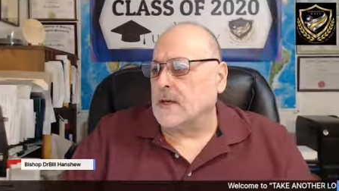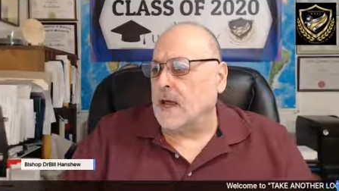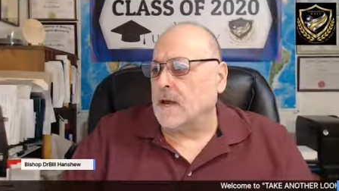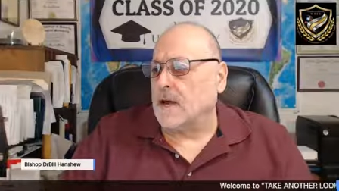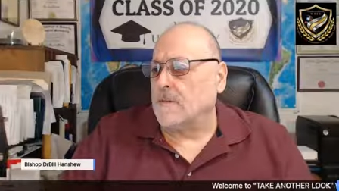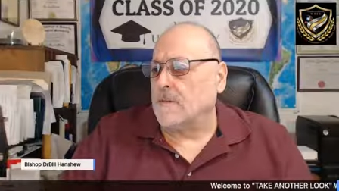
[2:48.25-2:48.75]

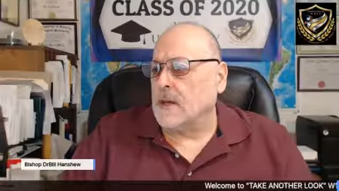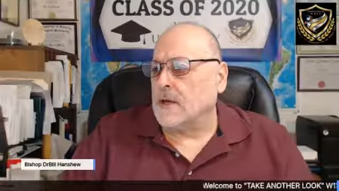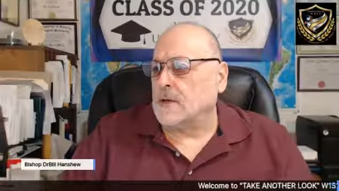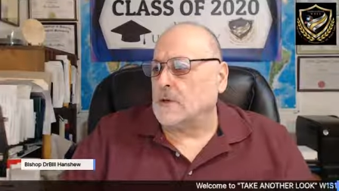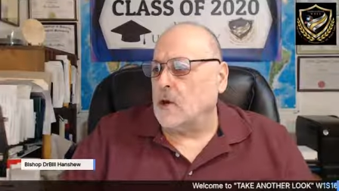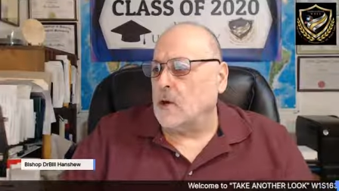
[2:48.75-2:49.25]
And
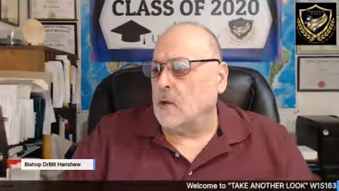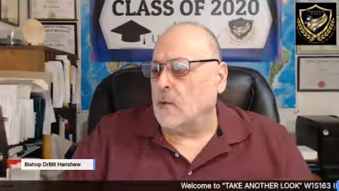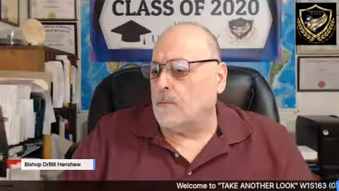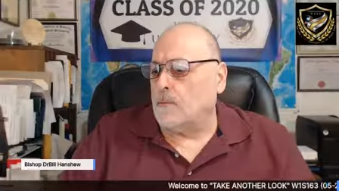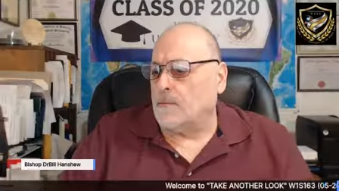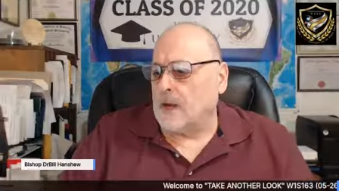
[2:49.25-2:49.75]

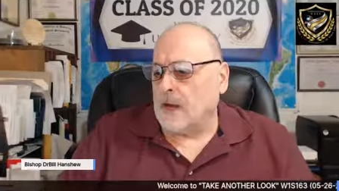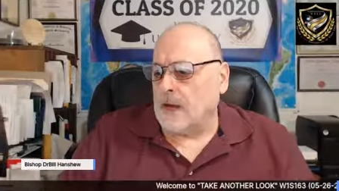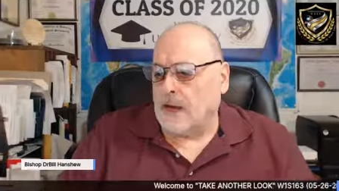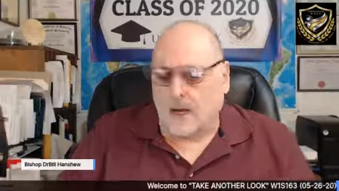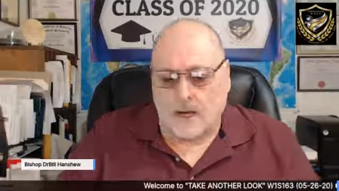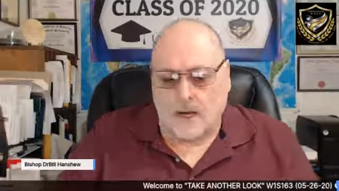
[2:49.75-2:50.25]
so
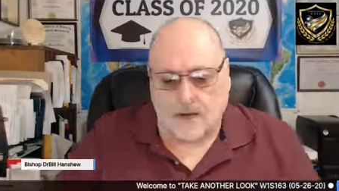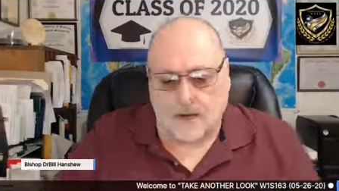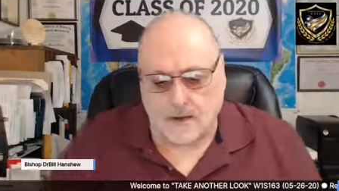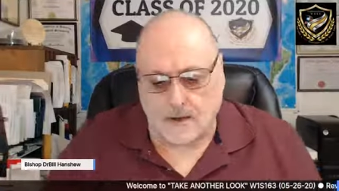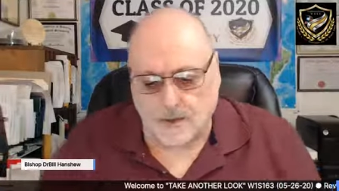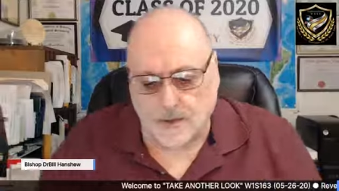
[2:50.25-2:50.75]
uh,
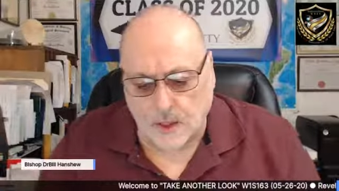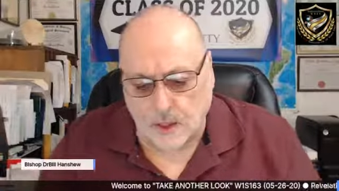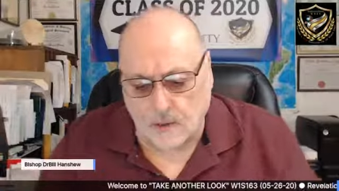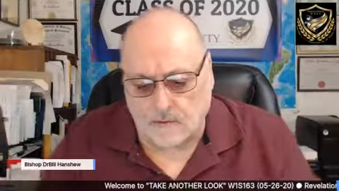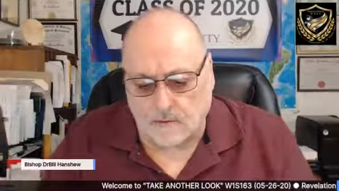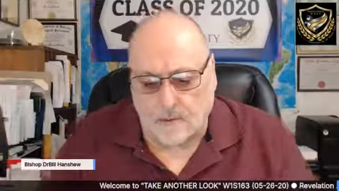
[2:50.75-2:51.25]
again, thank
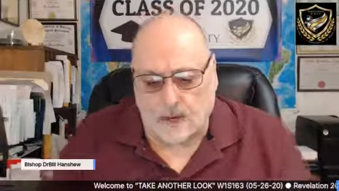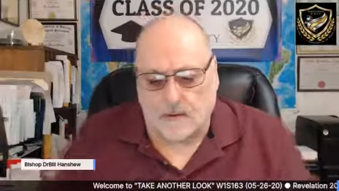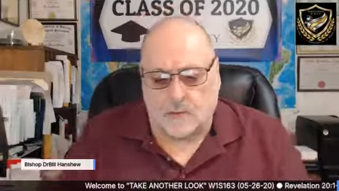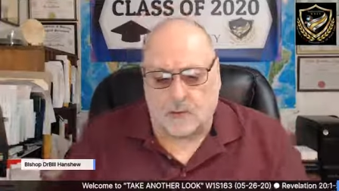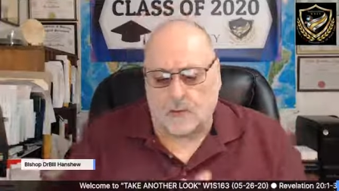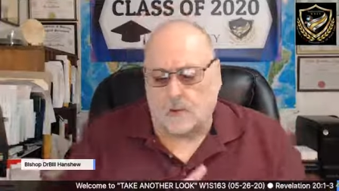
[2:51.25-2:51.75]
you everybody
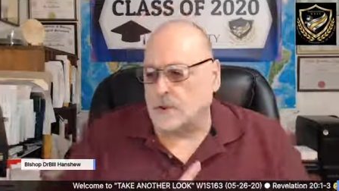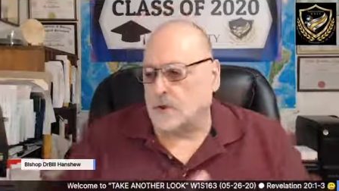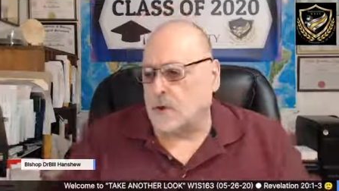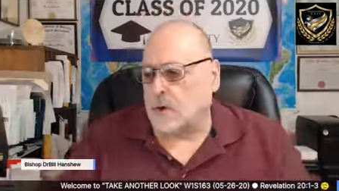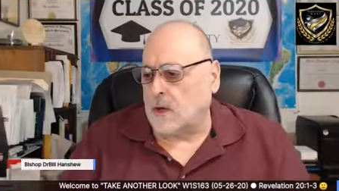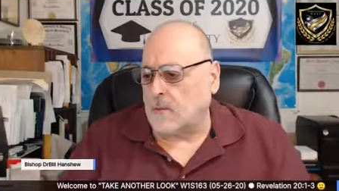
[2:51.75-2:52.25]
for
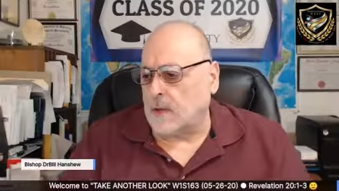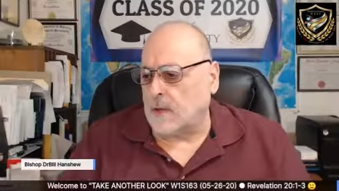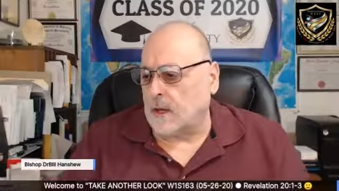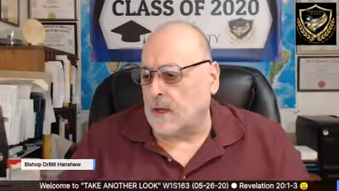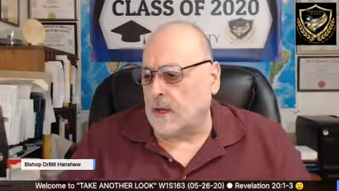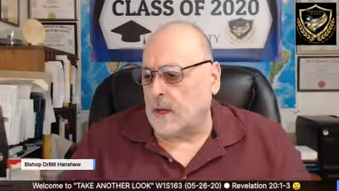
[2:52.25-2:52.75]
joining
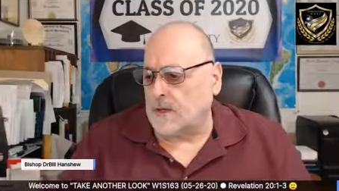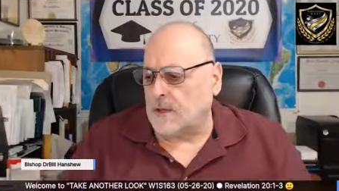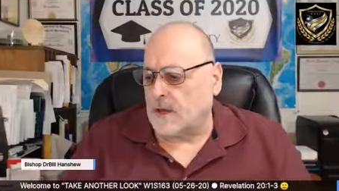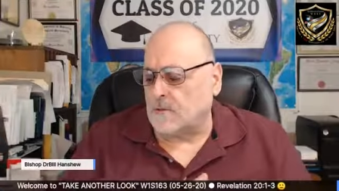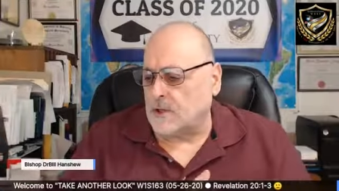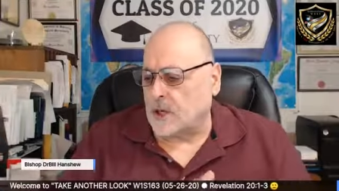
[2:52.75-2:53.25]
me. Uh,
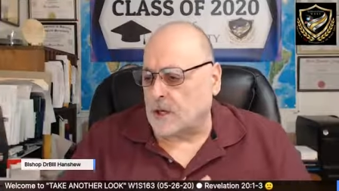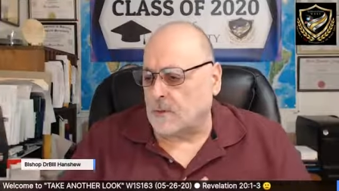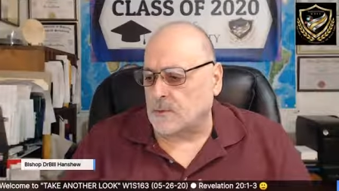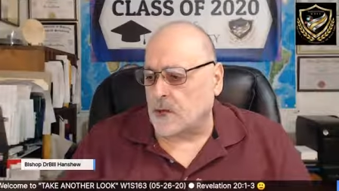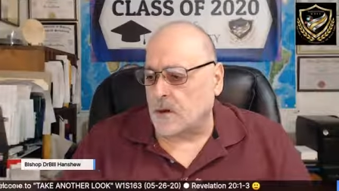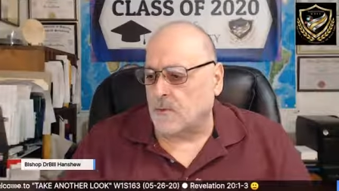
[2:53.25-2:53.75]
David
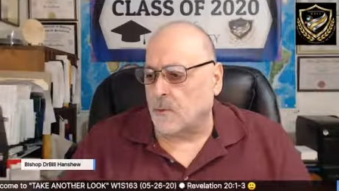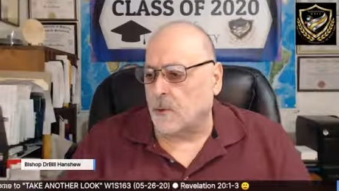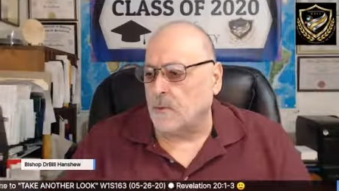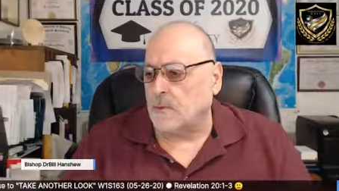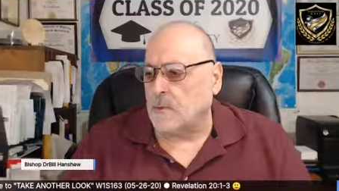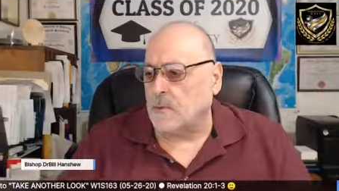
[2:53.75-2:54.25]
Jacobs, our
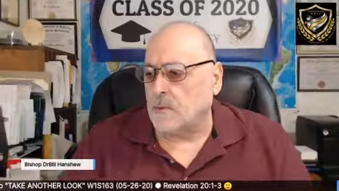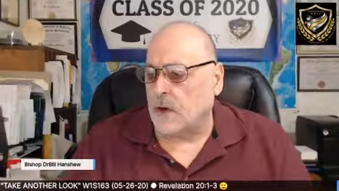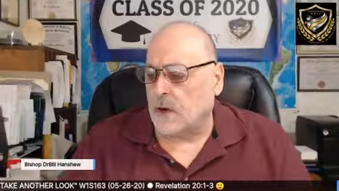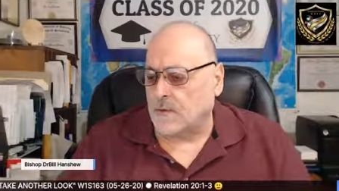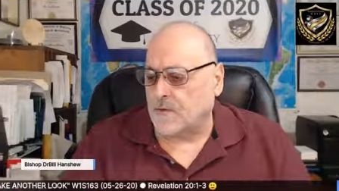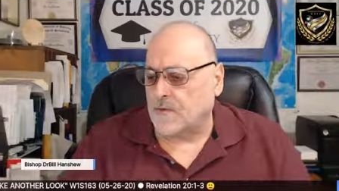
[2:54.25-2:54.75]
board member,
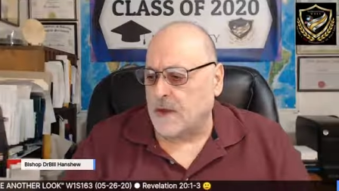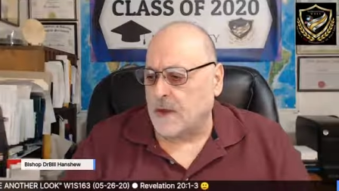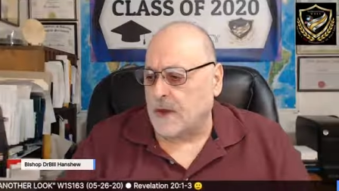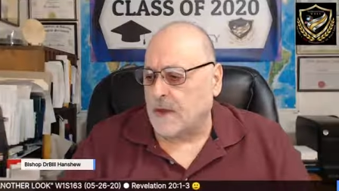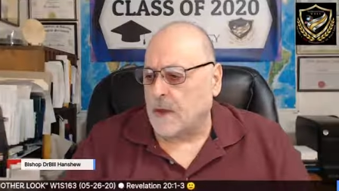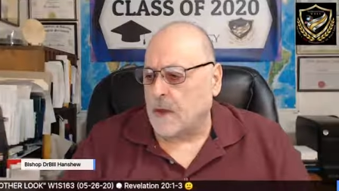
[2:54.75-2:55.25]
Dr.
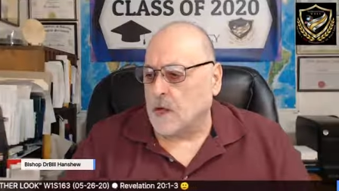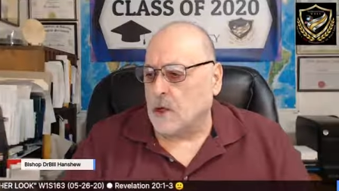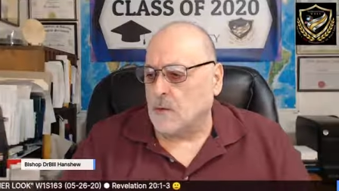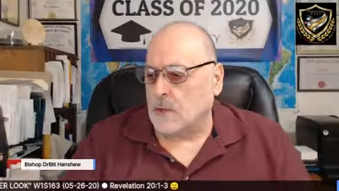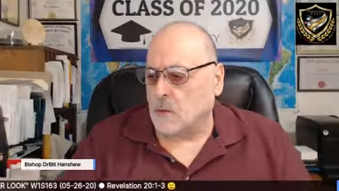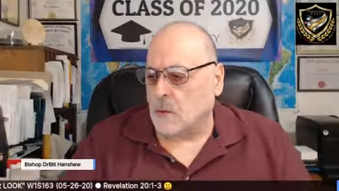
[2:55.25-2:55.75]
Fay,
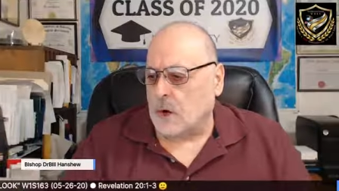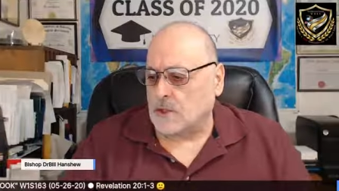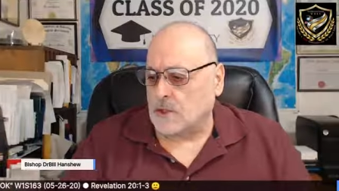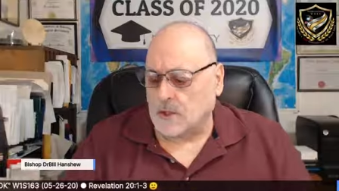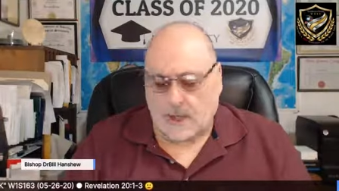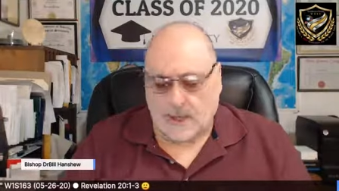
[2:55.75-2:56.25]
who is
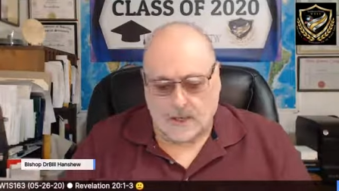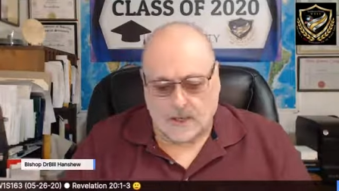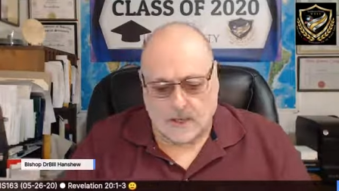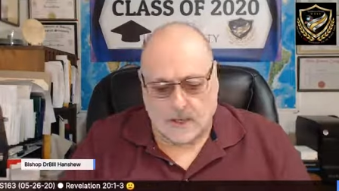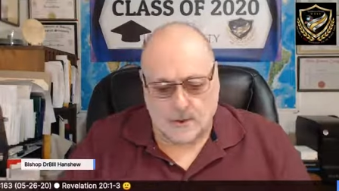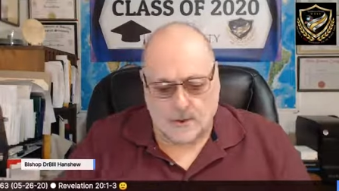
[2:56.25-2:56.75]
watching, and
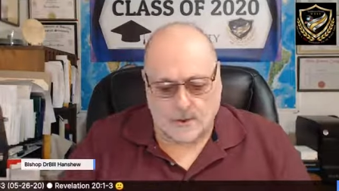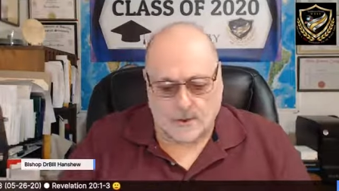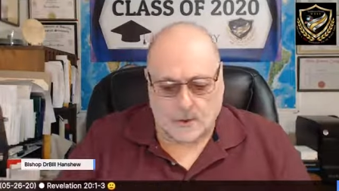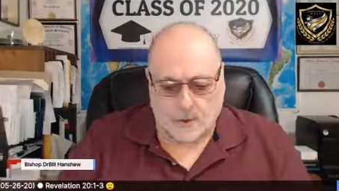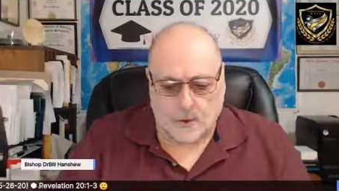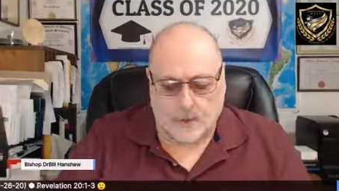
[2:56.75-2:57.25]
others
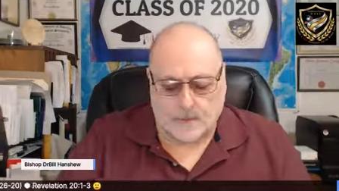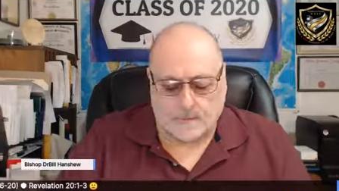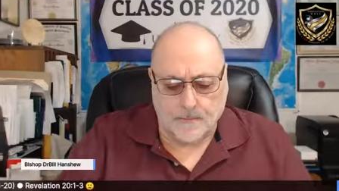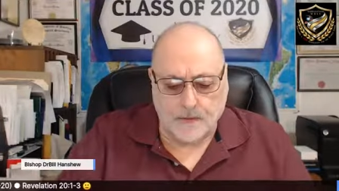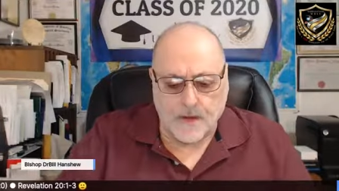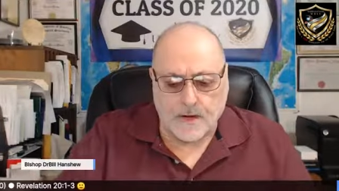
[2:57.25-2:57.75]
this morning.
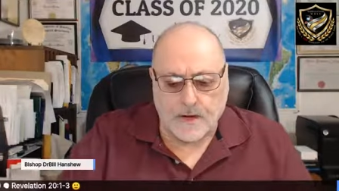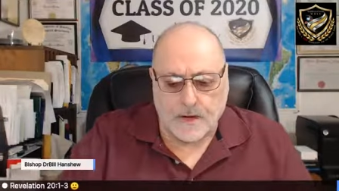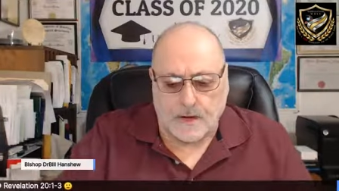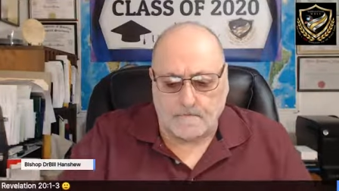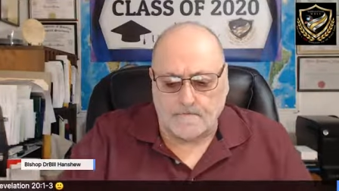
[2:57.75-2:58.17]
Now,